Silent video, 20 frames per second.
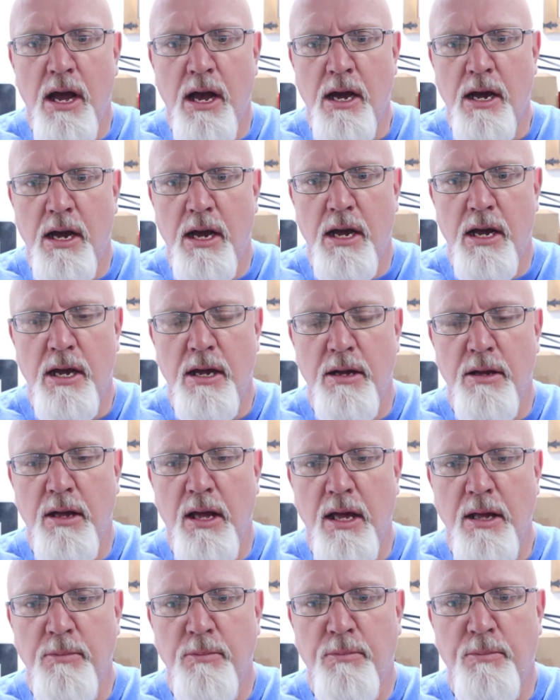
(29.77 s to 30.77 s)

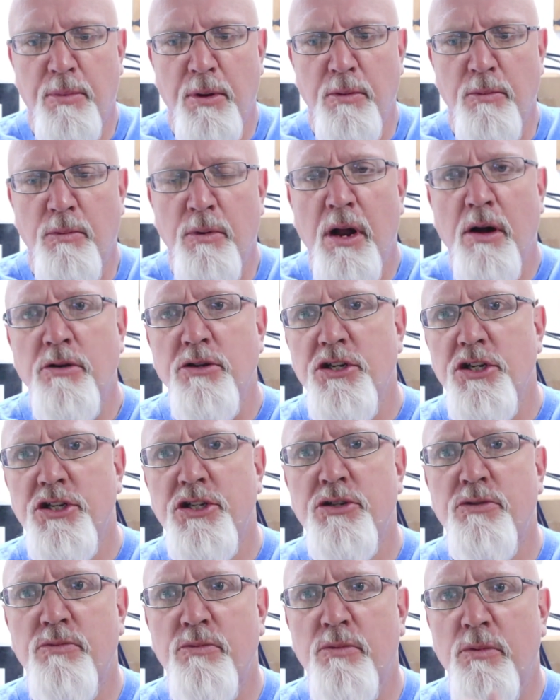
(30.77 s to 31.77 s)
But when I
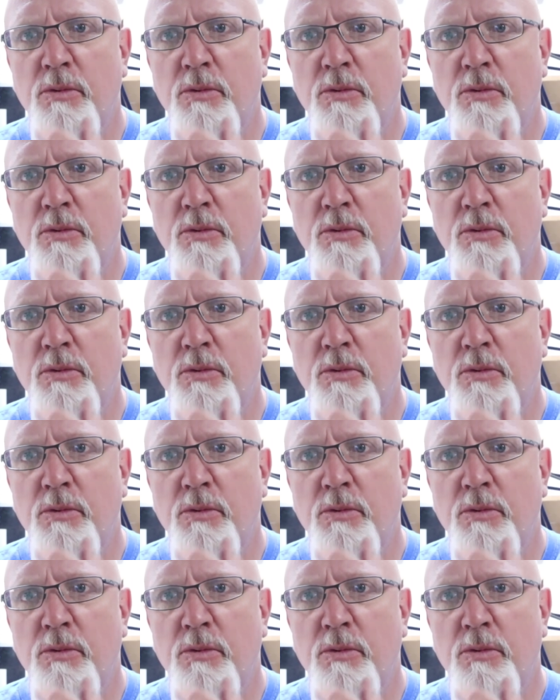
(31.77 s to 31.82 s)
was